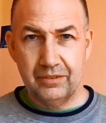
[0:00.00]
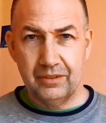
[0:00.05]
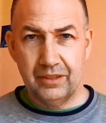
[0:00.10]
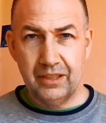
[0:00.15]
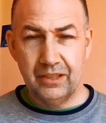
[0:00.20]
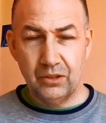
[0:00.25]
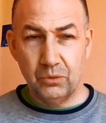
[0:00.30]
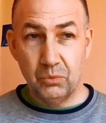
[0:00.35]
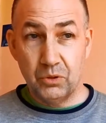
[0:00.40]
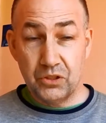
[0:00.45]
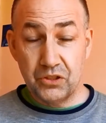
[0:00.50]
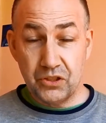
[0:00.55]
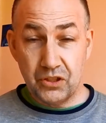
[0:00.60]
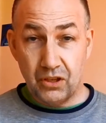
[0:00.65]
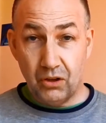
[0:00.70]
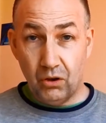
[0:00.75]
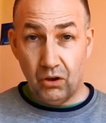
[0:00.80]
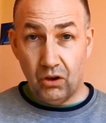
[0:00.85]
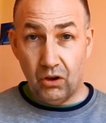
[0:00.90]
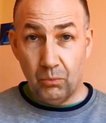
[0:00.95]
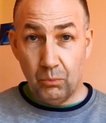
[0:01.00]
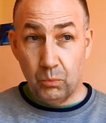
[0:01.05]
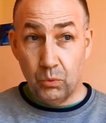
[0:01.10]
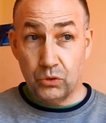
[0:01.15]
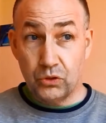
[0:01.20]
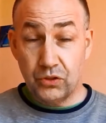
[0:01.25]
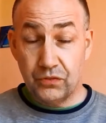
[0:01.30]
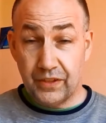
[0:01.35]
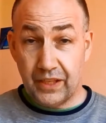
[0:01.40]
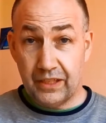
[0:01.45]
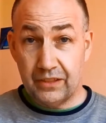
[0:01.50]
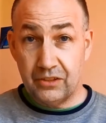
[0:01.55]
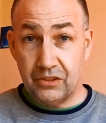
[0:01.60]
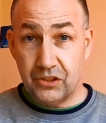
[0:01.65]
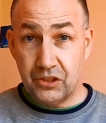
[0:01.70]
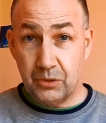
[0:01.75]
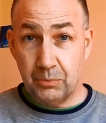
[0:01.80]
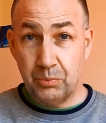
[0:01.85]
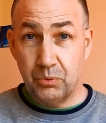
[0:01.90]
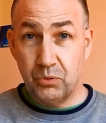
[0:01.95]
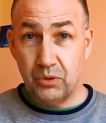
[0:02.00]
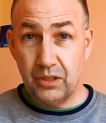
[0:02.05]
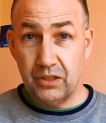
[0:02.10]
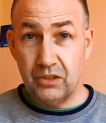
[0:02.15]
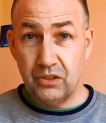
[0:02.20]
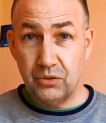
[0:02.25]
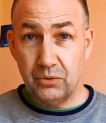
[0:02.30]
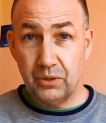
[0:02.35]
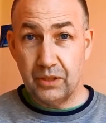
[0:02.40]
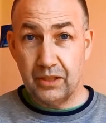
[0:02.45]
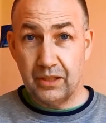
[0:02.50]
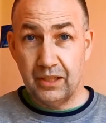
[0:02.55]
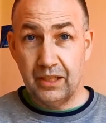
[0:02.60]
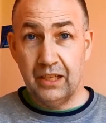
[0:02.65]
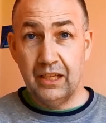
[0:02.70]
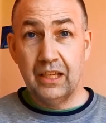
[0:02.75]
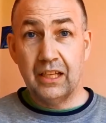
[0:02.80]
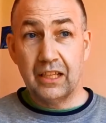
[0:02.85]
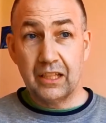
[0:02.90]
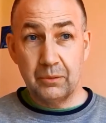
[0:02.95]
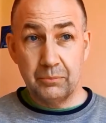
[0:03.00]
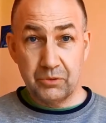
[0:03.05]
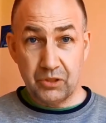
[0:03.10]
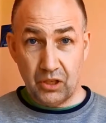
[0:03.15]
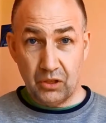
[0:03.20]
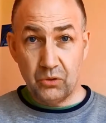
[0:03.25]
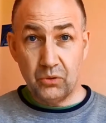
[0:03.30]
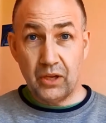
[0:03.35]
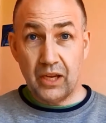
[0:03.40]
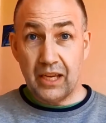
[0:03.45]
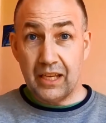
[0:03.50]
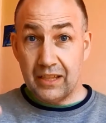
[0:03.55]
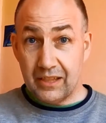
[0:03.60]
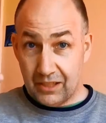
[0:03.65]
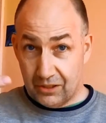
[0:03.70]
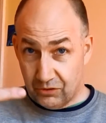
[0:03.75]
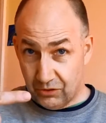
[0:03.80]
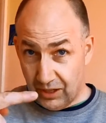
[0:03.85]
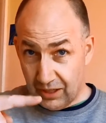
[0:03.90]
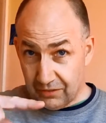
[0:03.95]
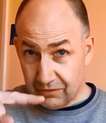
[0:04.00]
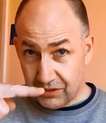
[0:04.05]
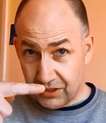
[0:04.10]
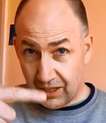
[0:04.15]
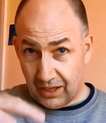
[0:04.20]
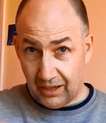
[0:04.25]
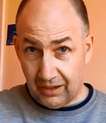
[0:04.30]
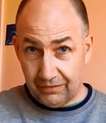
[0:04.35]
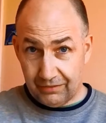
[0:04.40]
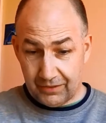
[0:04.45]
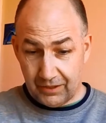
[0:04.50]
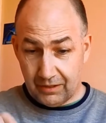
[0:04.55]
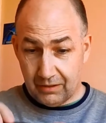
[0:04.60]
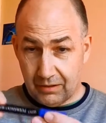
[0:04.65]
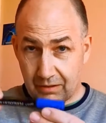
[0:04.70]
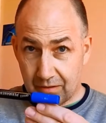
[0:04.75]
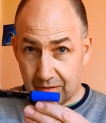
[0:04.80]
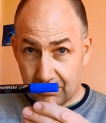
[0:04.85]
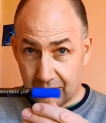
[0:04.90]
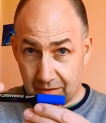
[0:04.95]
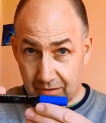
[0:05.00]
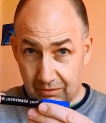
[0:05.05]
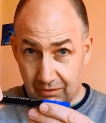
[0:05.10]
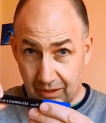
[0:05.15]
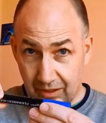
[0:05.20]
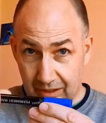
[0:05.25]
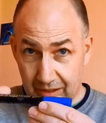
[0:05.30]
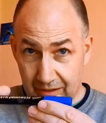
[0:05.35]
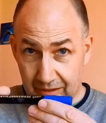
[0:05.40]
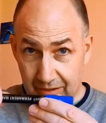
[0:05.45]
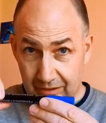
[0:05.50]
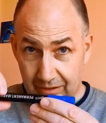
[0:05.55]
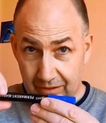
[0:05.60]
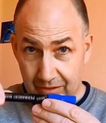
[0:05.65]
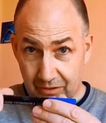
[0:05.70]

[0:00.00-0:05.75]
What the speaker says: In other words, most of the energy you put into it comes out in the drive shaft, right?